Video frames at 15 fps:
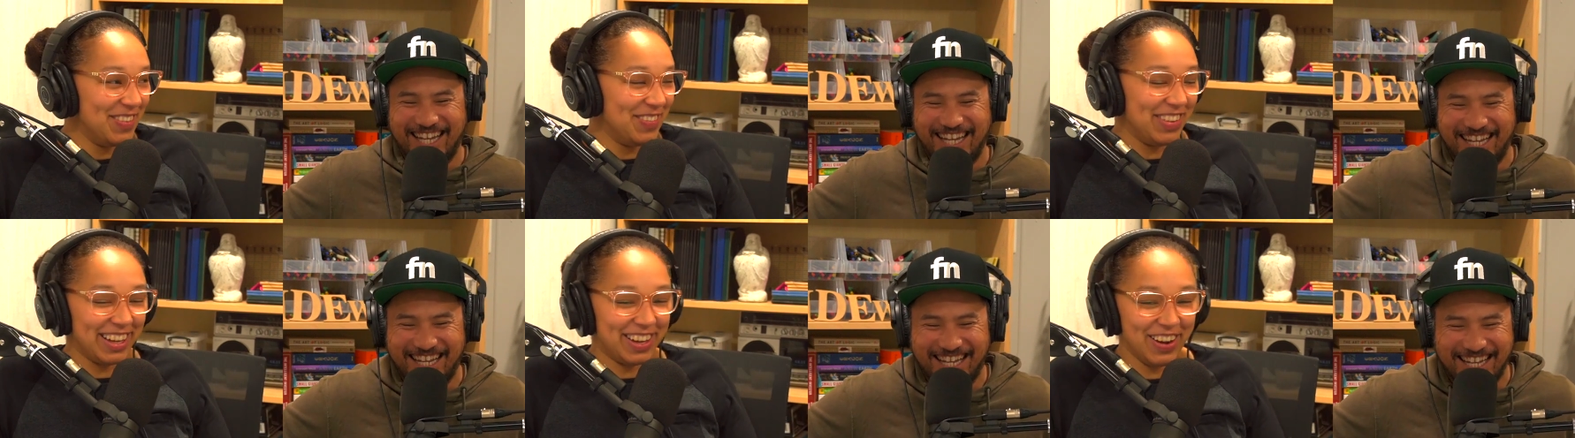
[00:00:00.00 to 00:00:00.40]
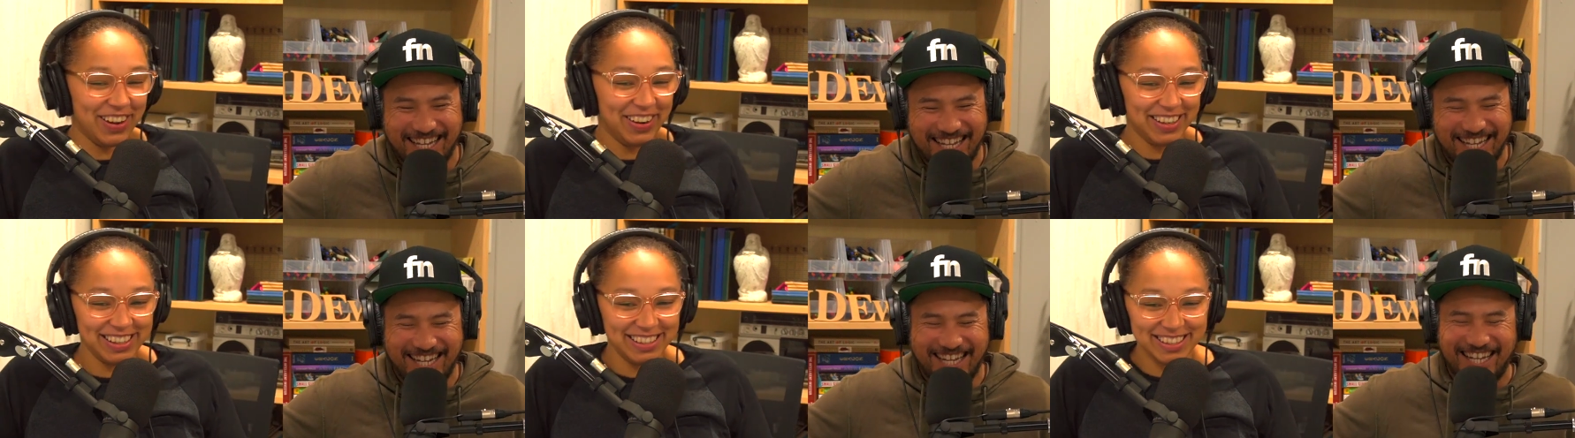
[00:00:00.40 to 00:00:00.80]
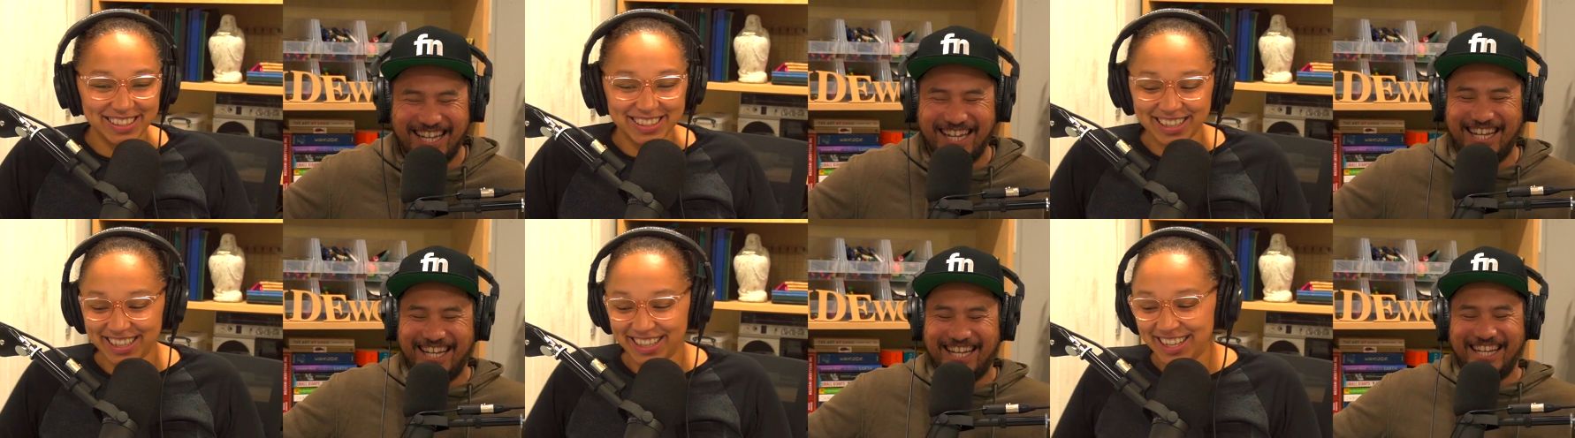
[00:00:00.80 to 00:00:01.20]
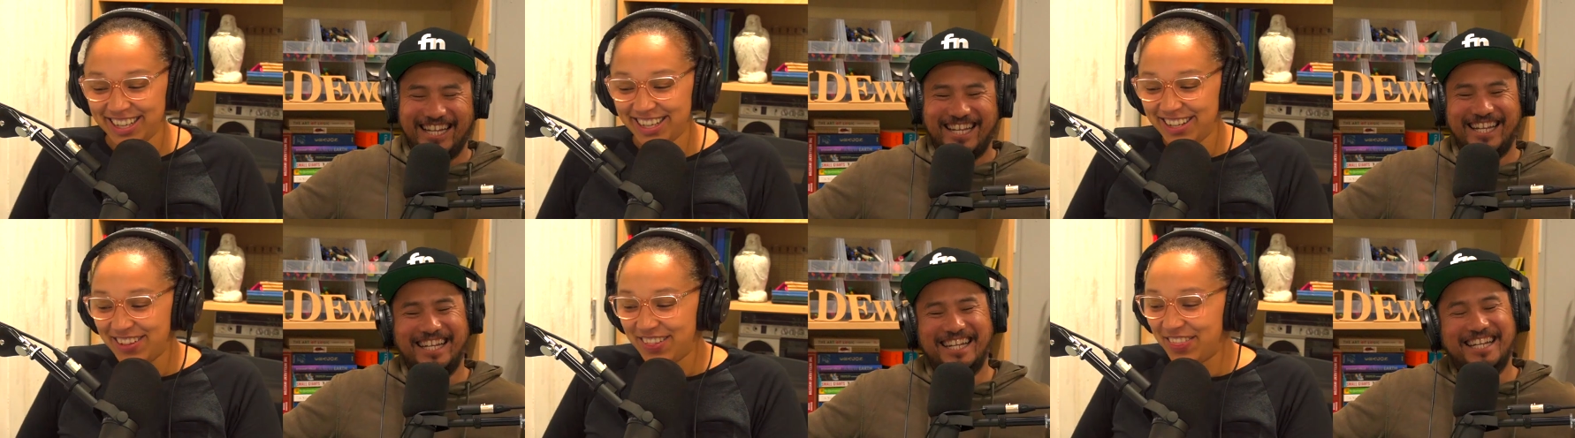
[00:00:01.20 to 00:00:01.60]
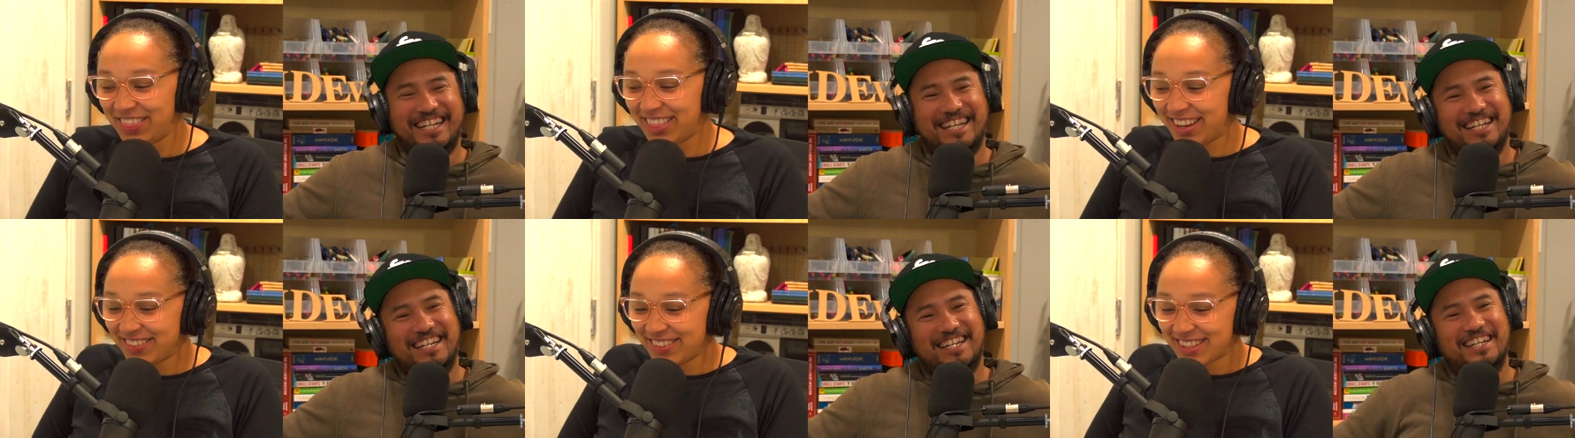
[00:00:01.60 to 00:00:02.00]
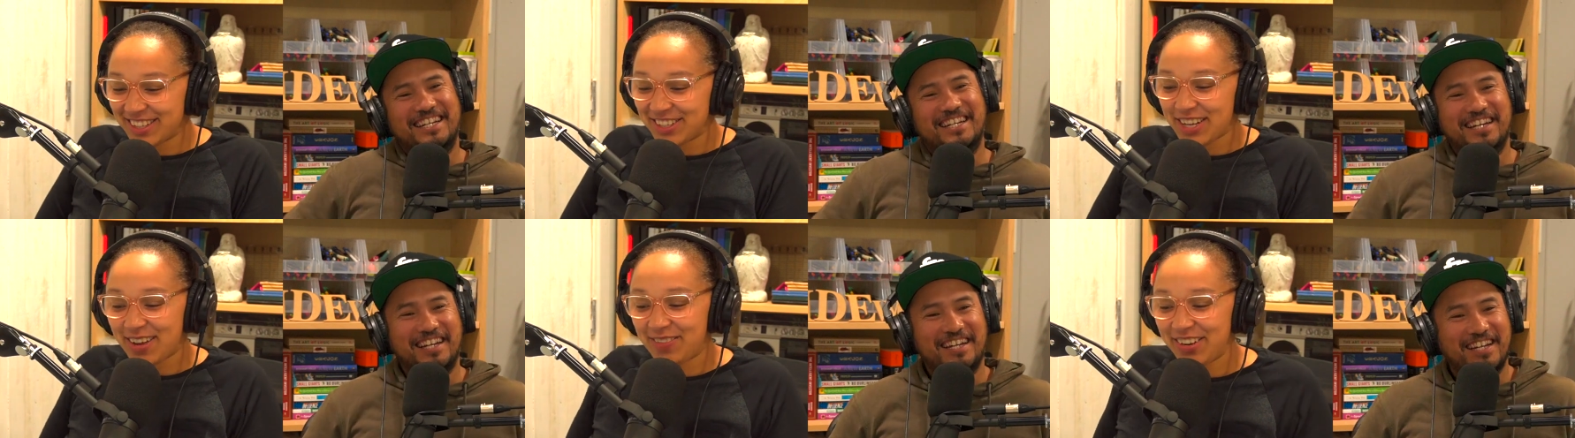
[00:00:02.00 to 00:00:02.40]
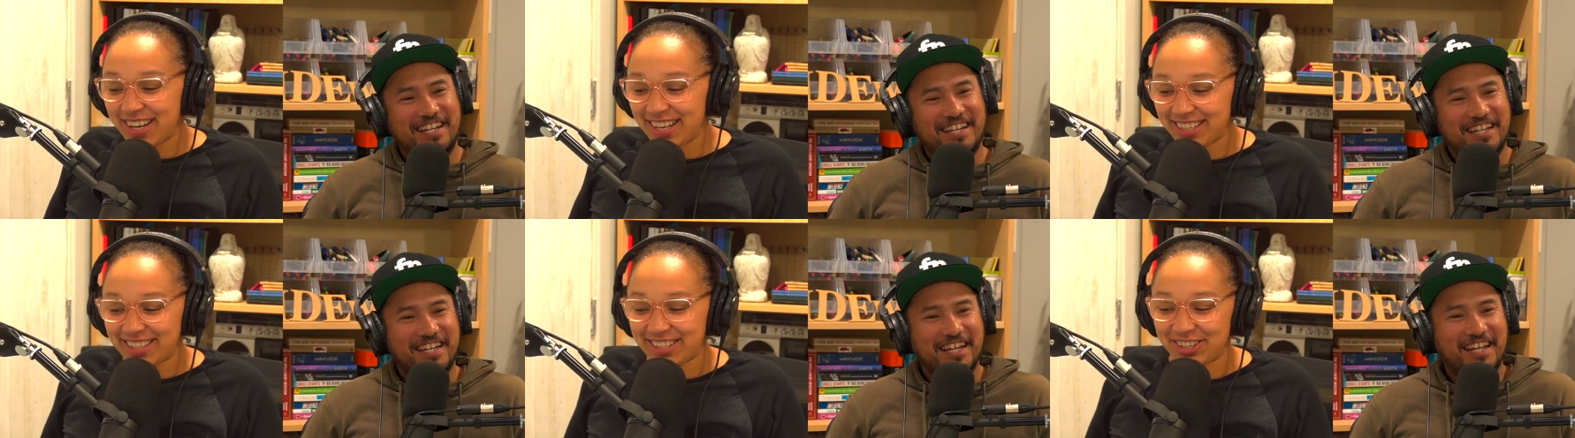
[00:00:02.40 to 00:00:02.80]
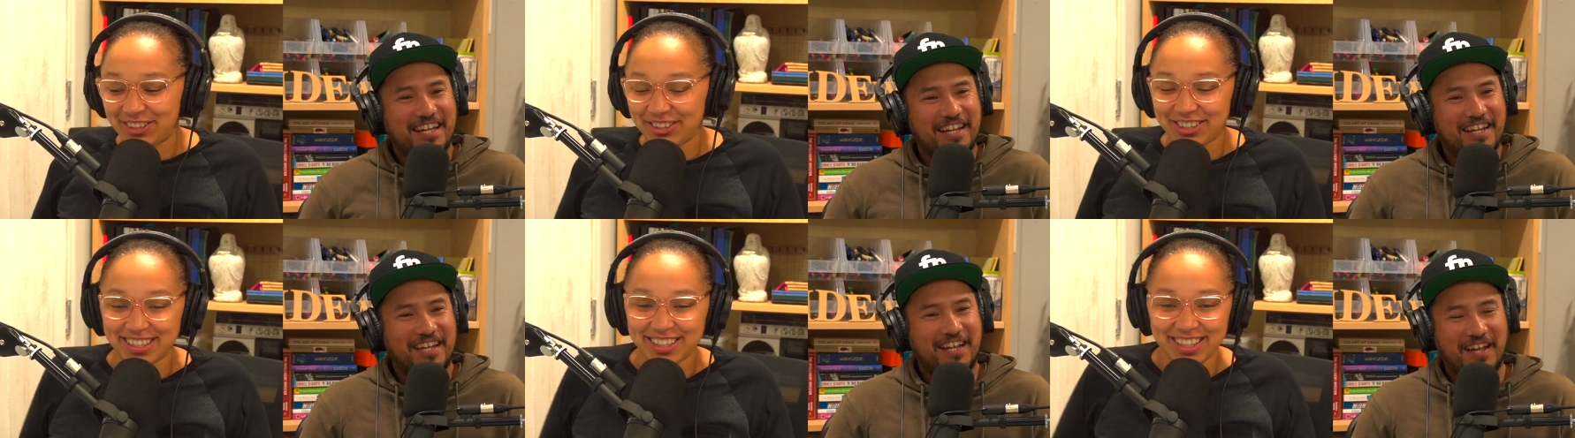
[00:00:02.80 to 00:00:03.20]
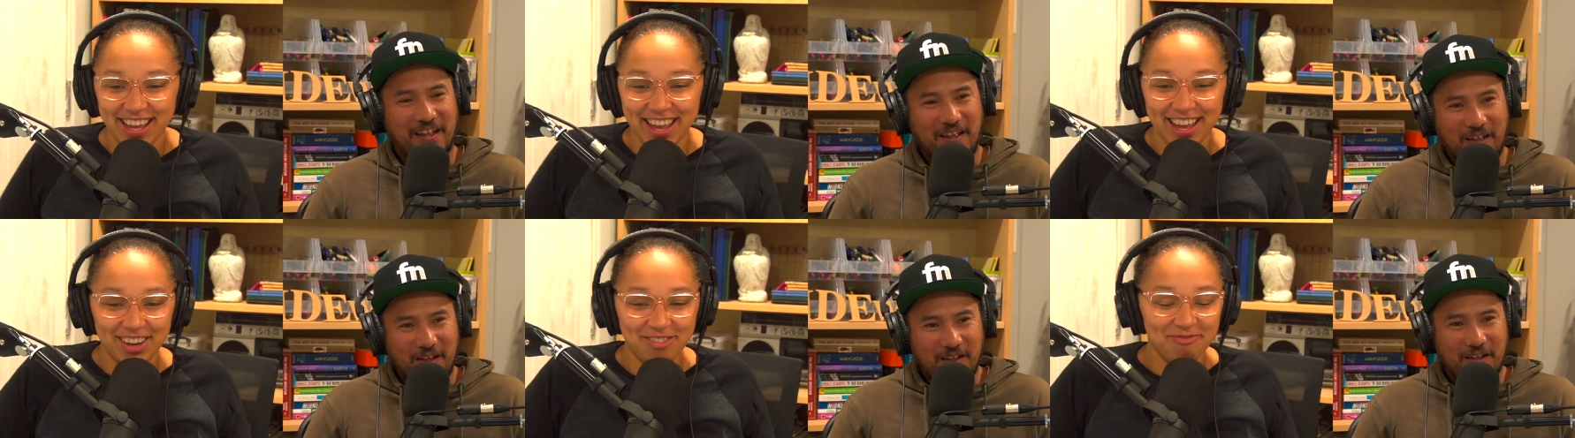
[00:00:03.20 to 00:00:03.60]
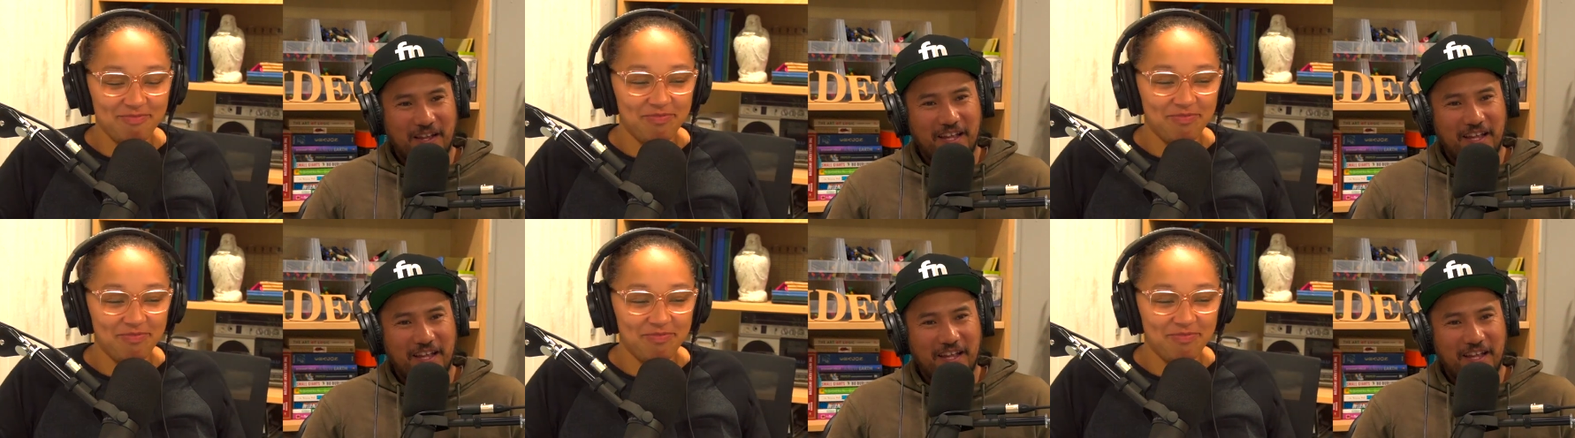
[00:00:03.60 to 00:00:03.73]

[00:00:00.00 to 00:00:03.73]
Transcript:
Speaker 1: because there is a Japanese children's game